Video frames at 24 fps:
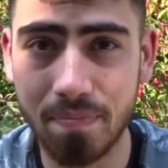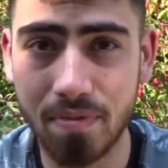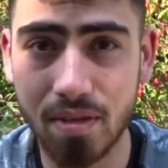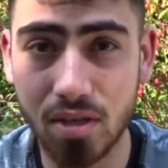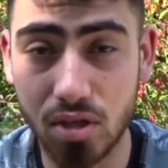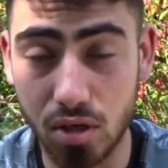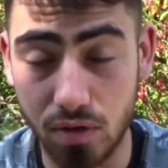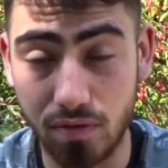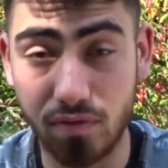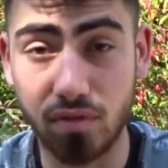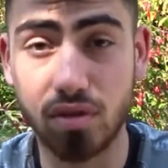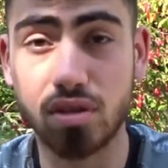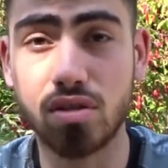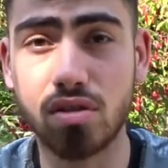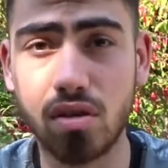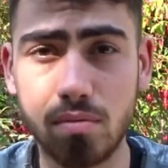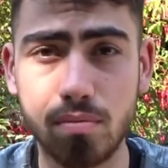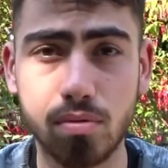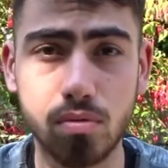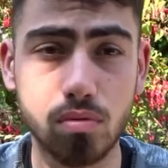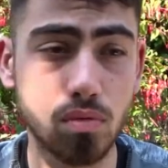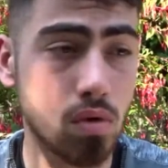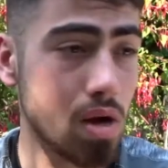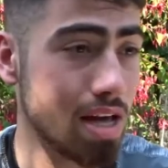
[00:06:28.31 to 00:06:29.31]
so for
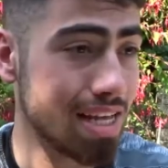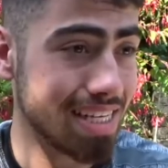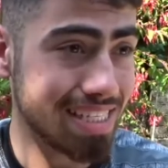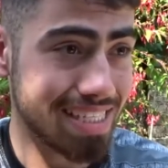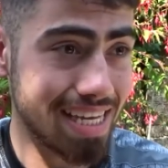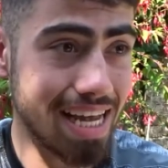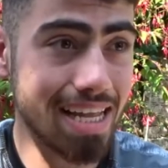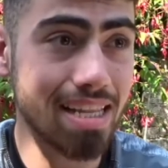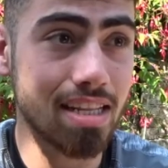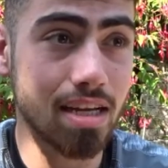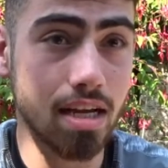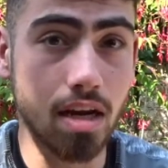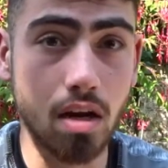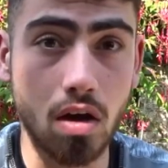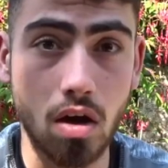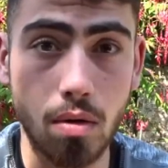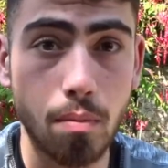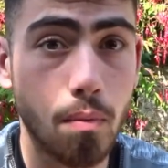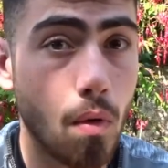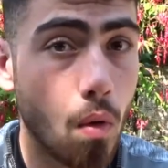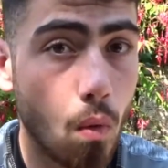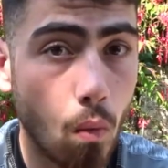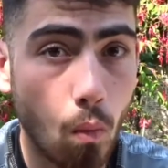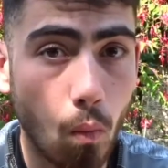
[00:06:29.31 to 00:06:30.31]
example, setting the
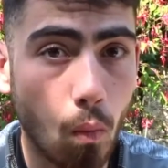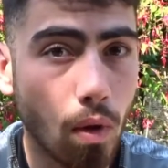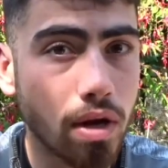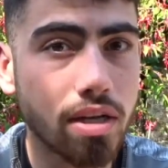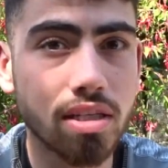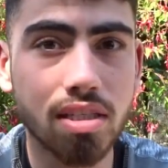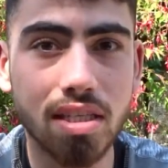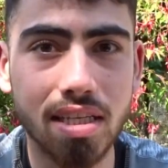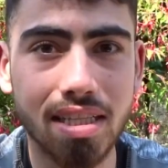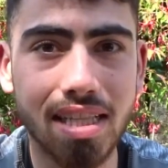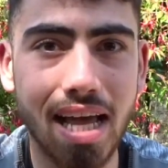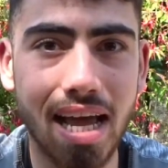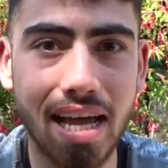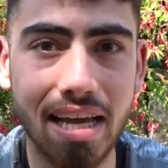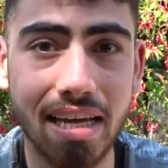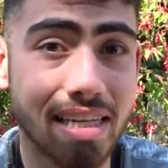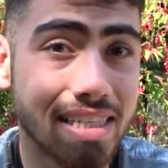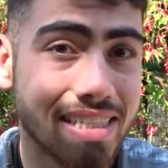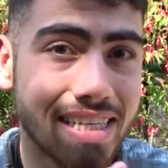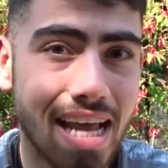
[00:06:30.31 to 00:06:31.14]
alarm once a day,